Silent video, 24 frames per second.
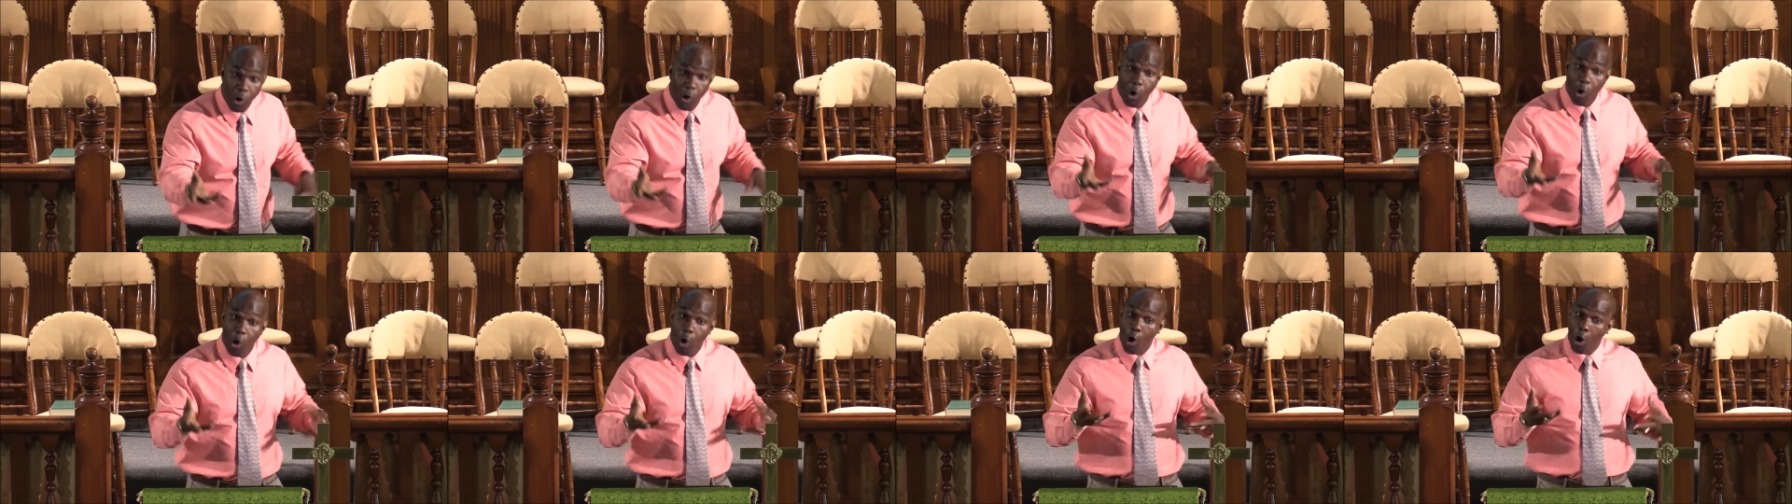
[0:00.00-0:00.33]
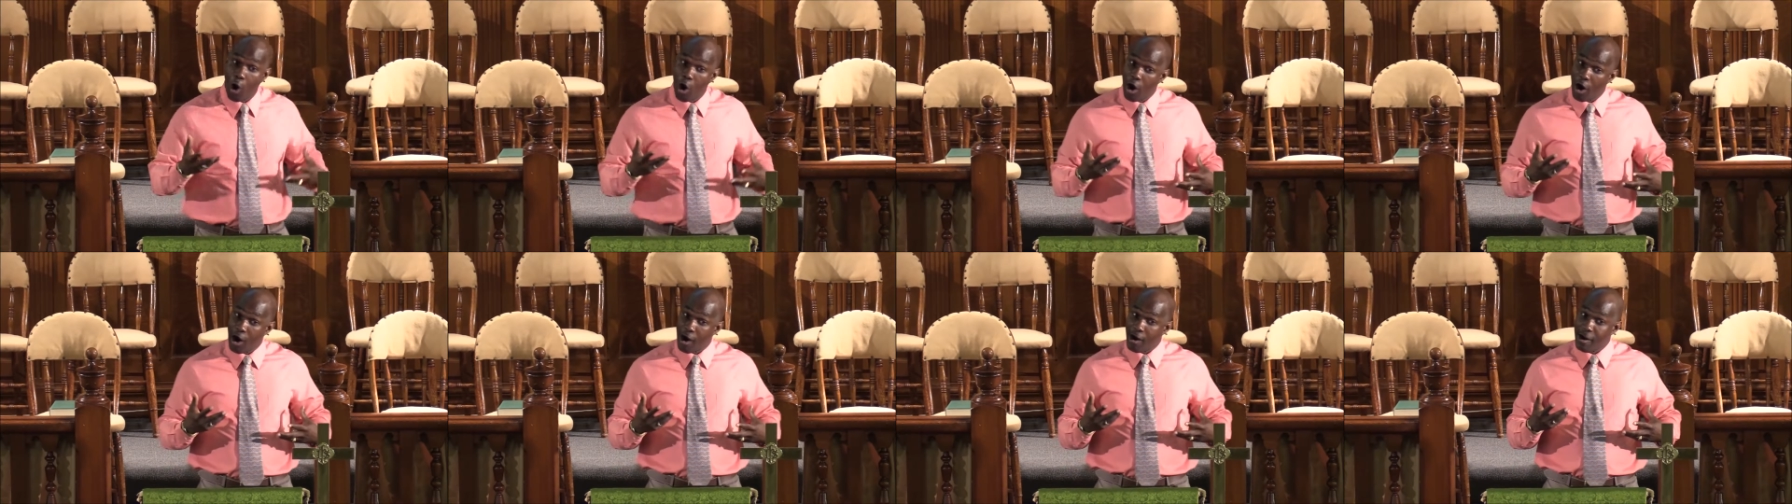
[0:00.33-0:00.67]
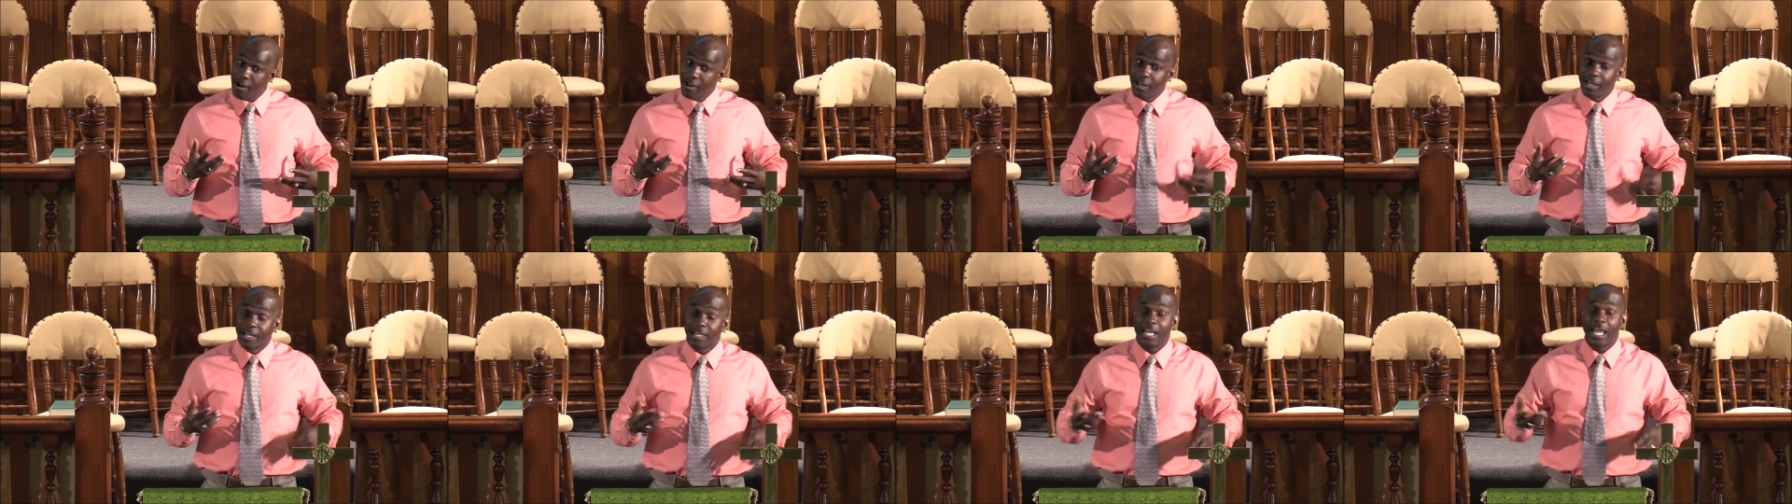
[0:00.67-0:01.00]

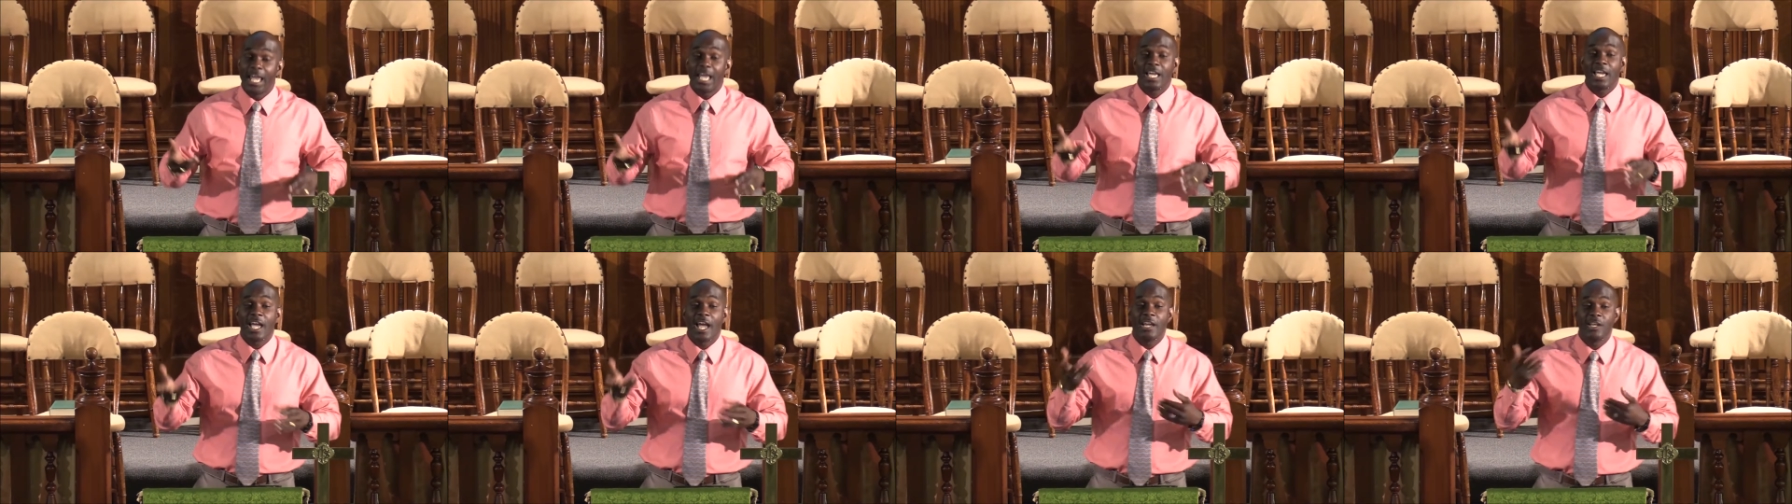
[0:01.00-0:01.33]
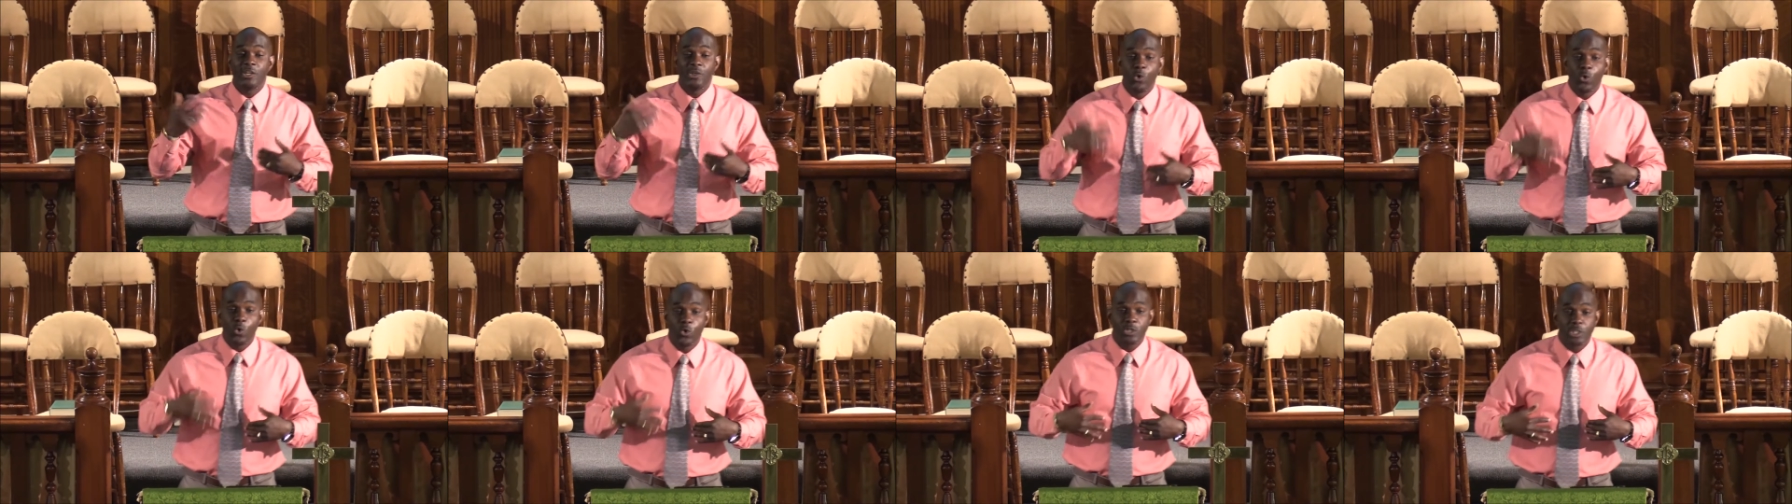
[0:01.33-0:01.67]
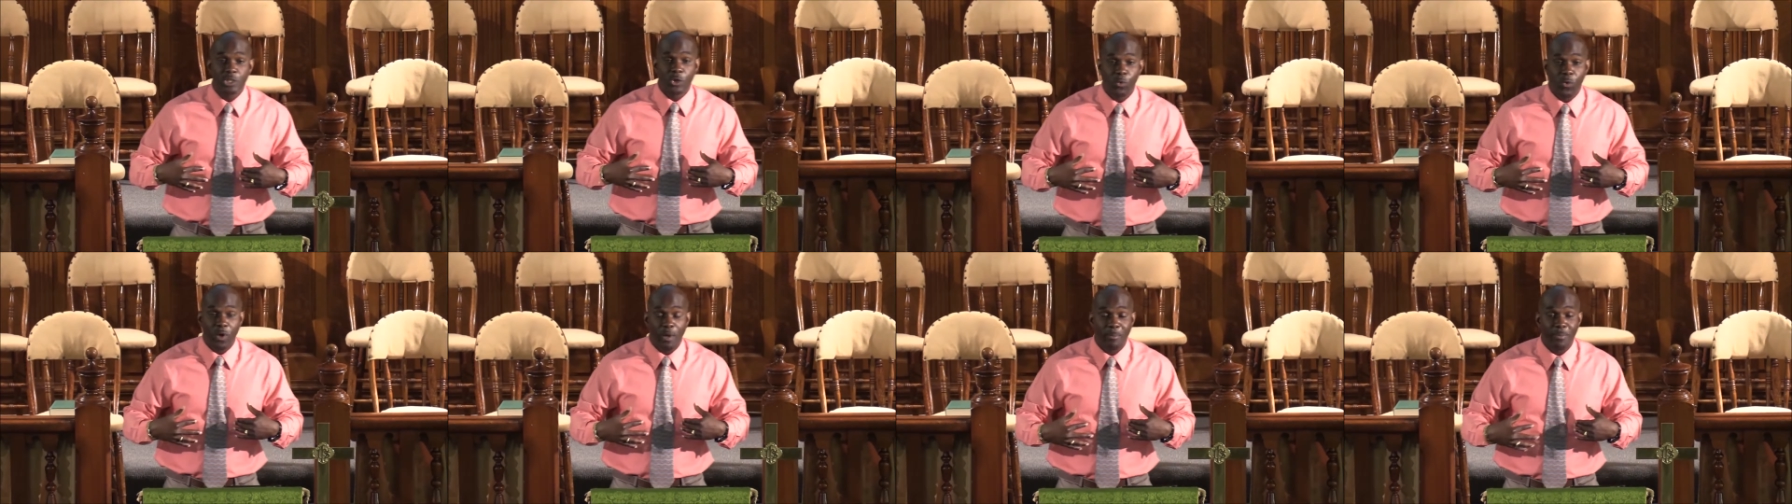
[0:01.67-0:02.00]
or they can use
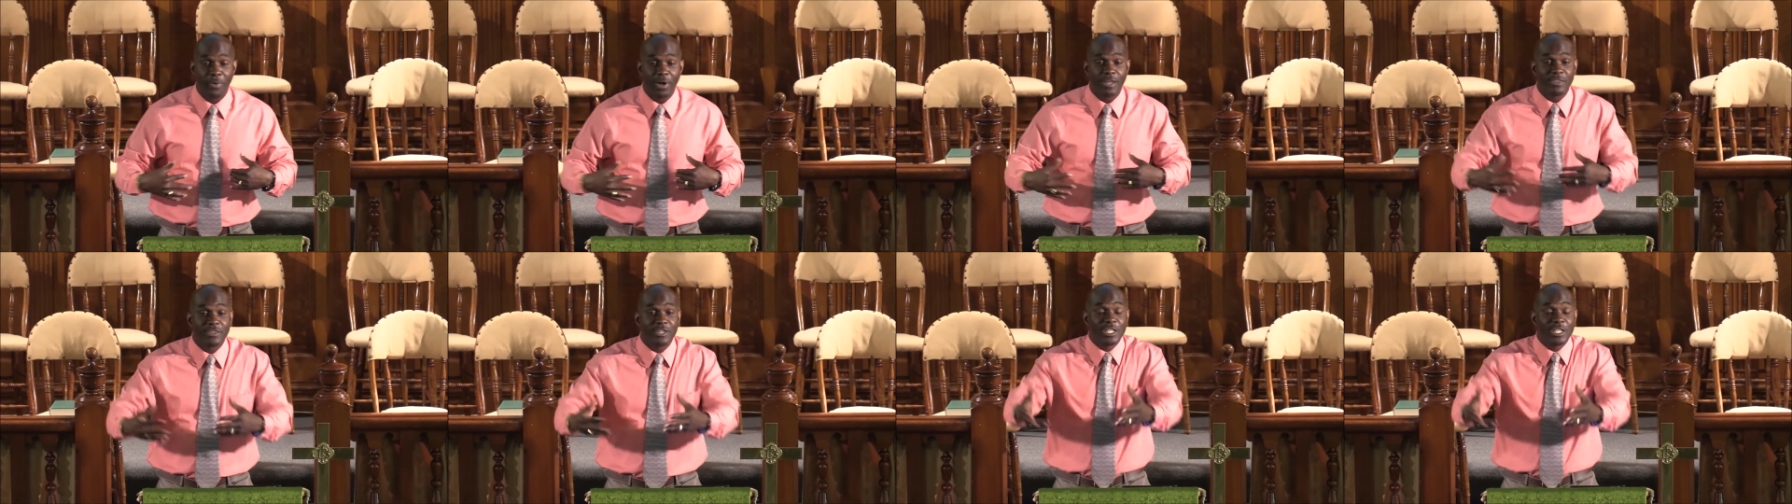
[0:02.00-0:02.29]
the weapon